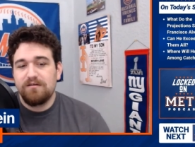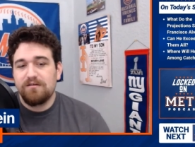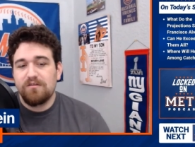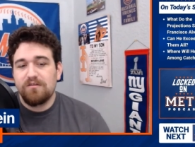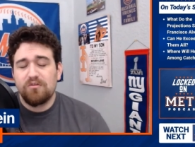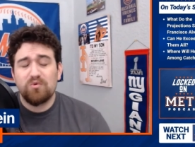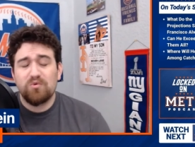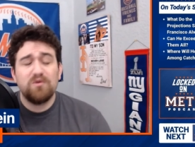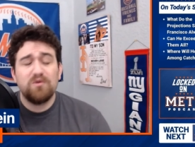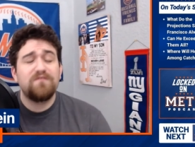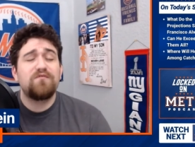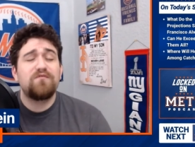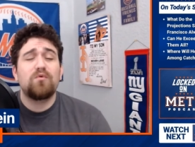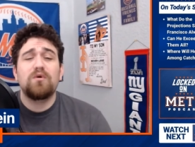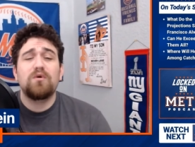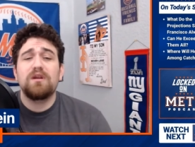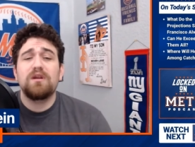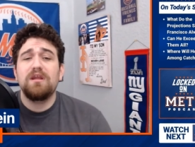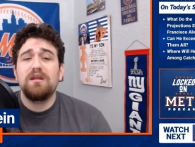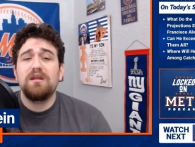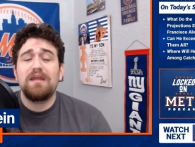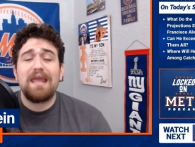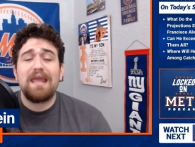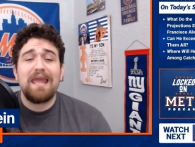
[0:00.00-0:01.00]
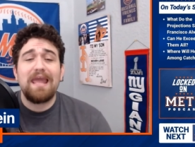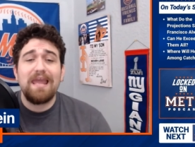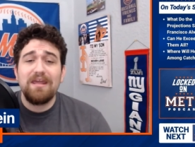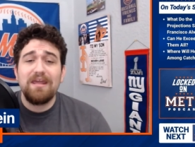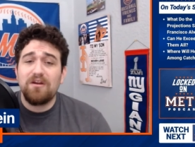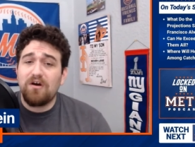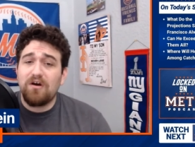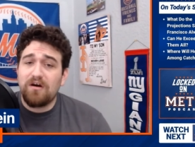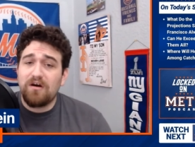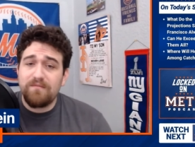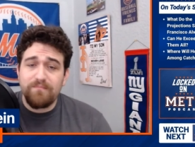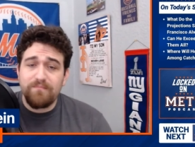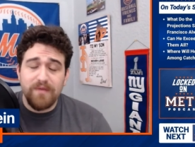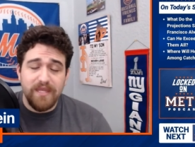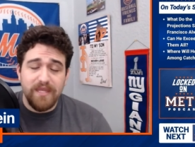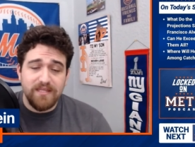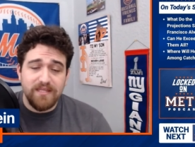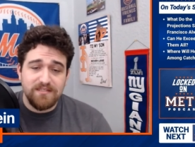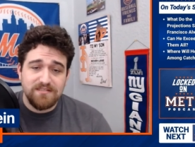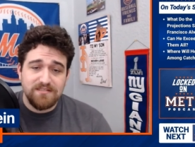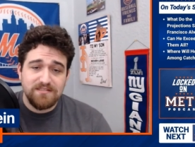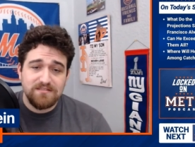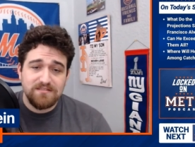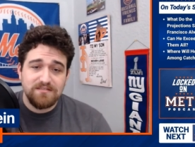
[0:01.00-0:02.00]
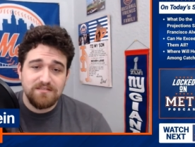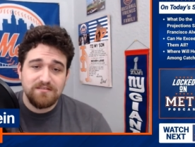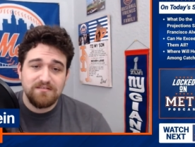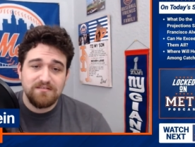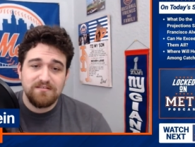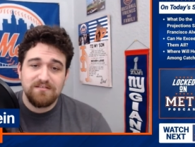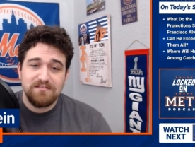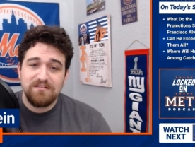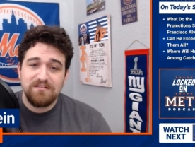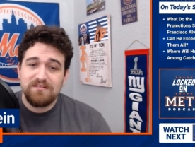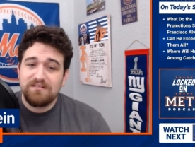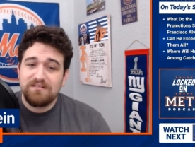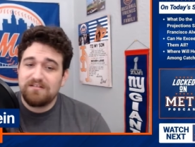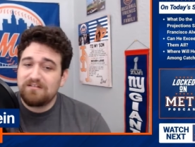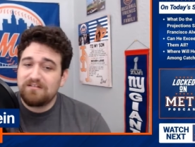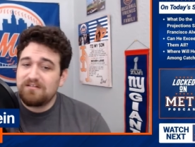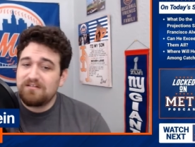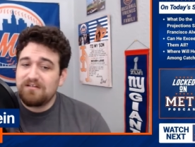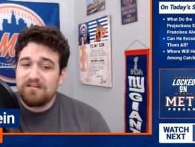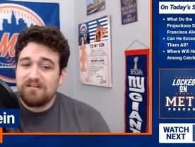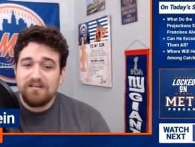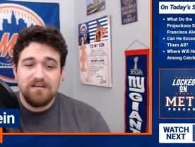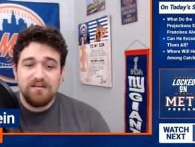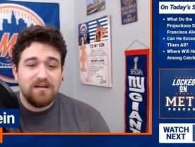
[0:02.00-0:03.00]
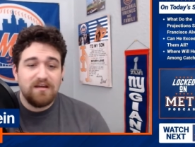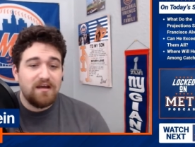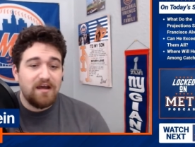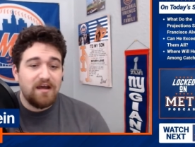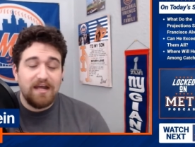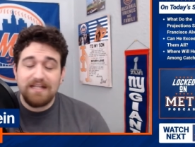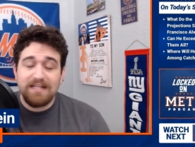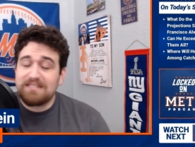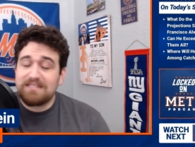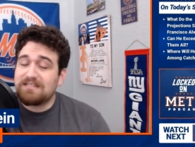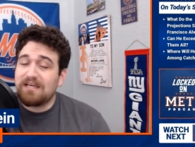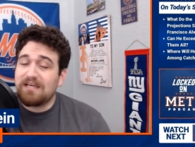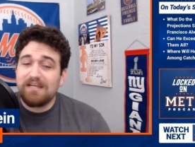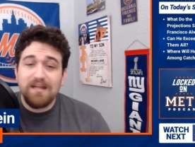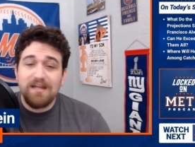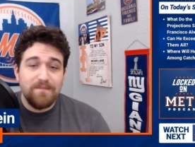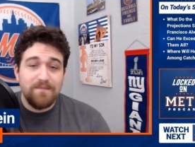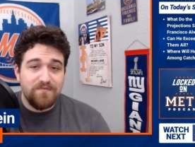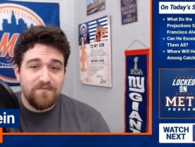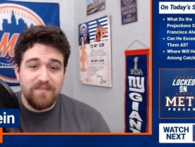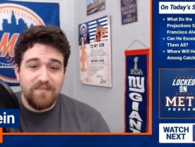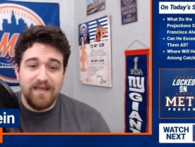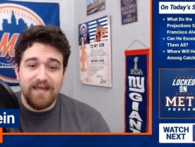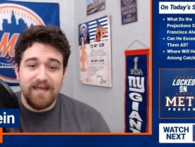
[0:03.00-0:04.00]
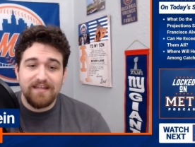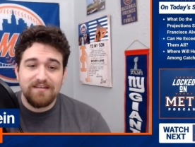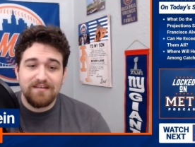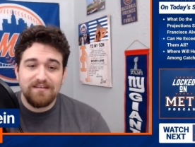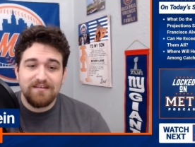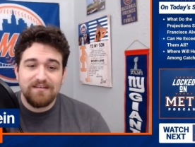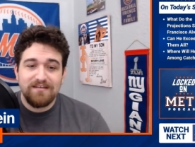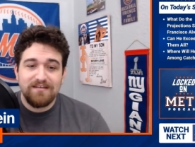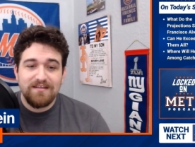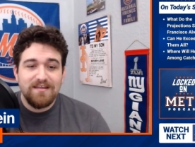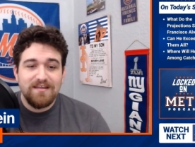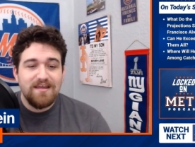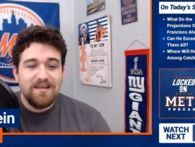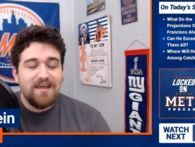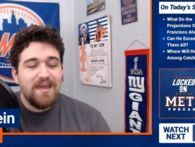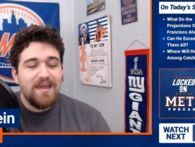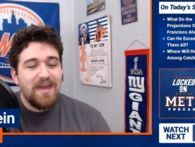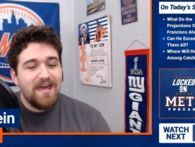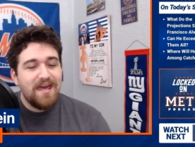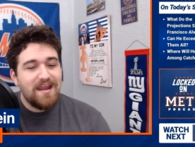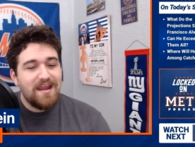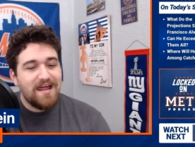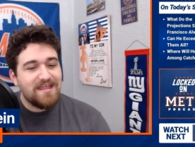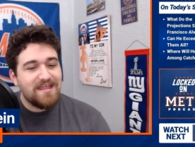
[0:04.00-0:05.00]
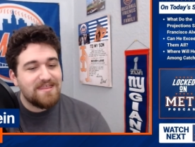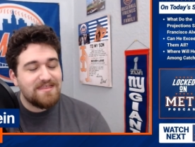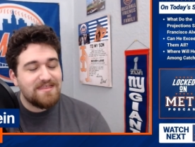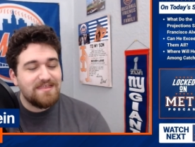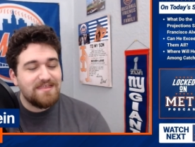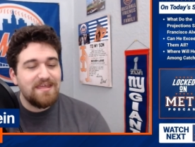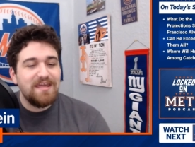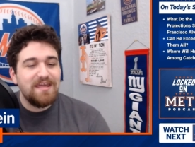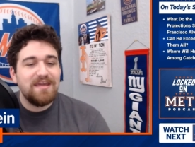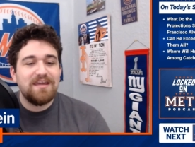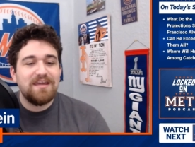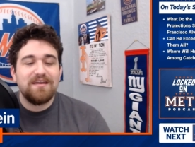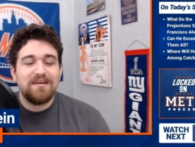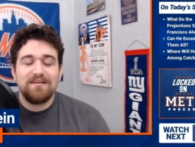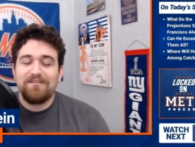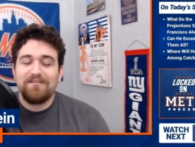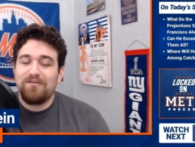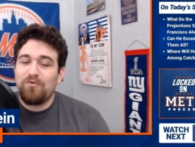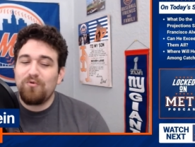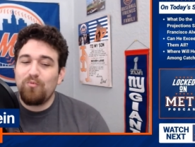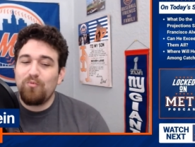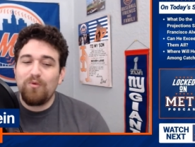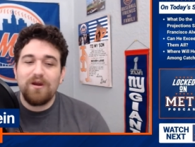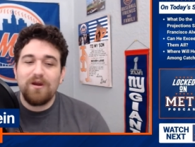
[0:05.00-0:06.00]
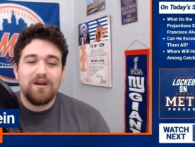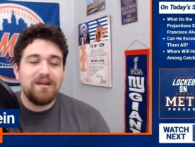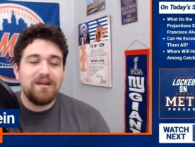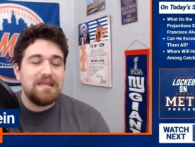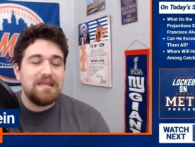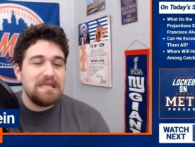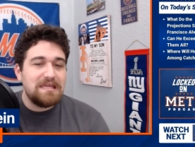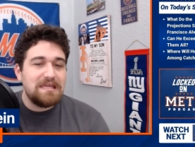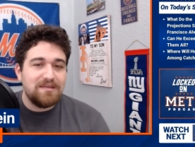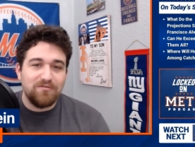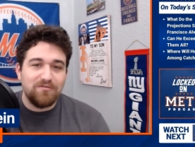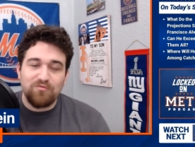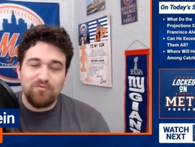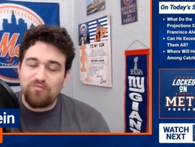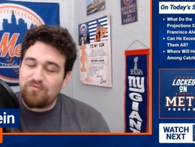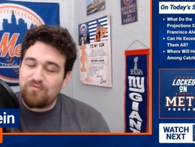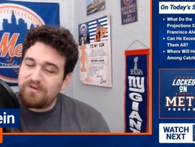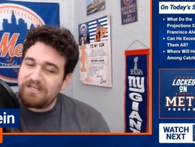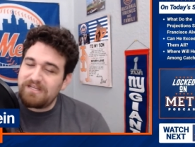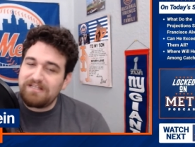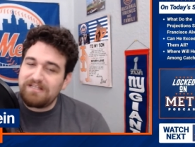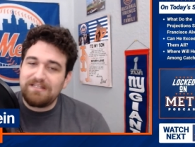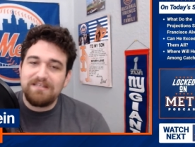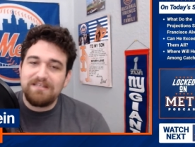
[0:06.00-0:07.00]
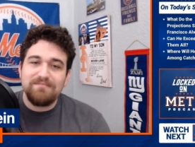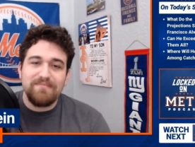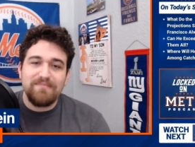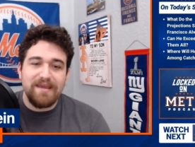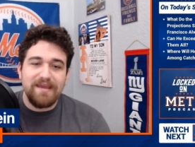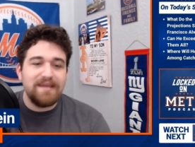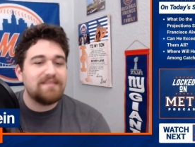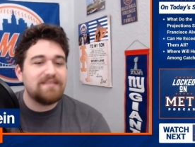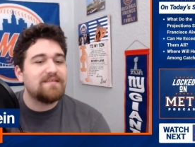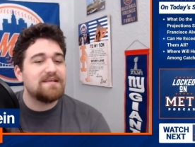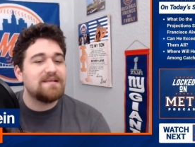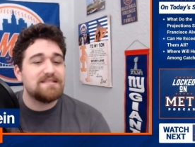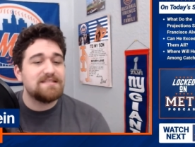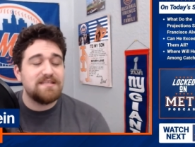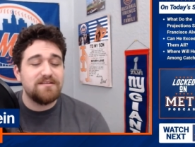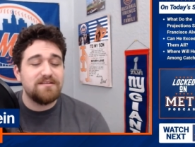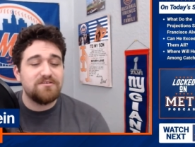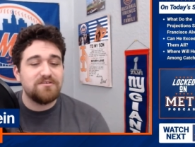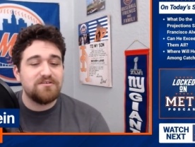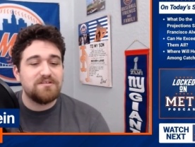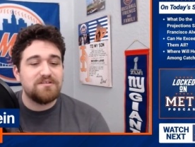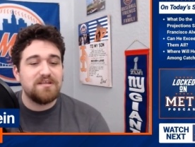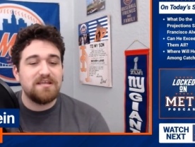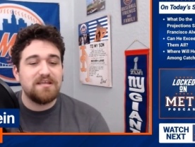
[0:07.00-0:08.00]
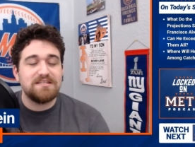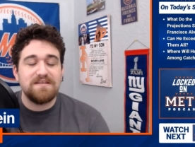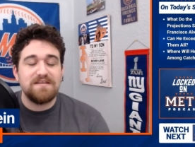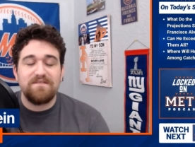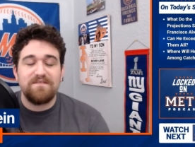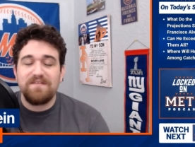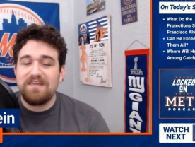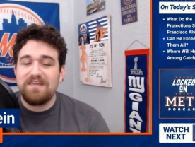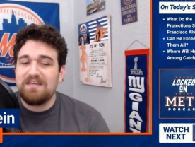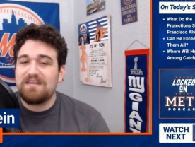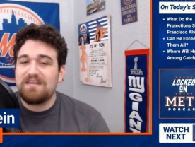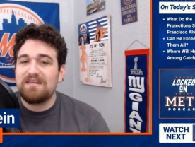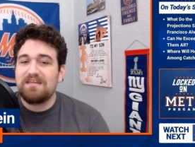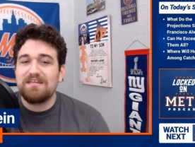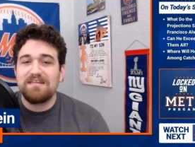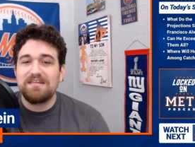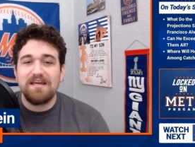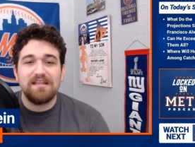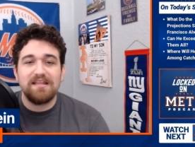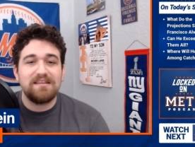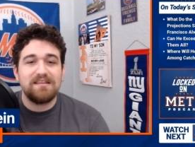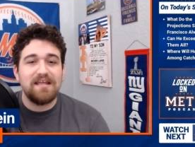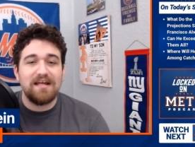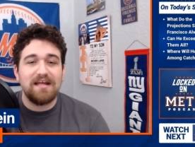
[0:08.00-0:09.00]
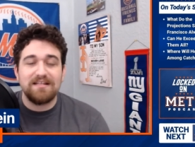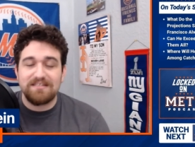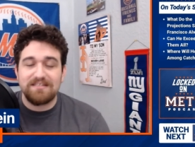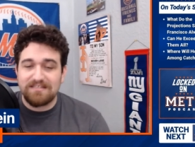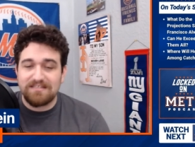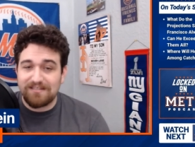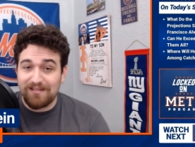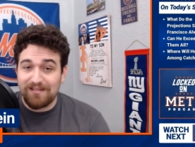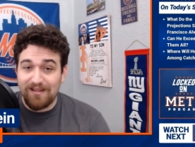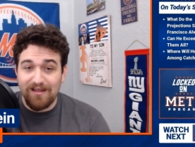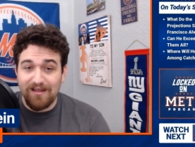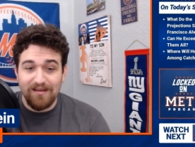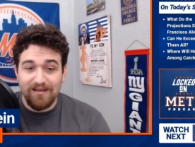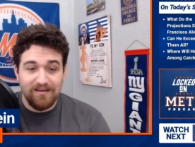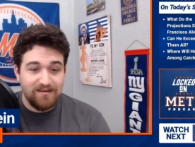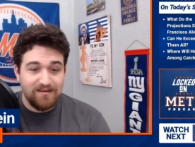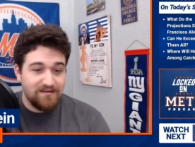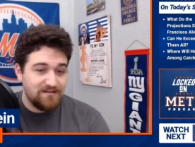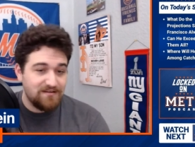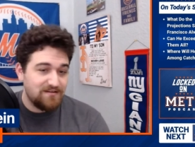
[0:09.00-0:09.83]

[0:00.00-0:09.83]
348 on base. I'd sign up for that. And I think where he can really make things interesting is if he can get that slug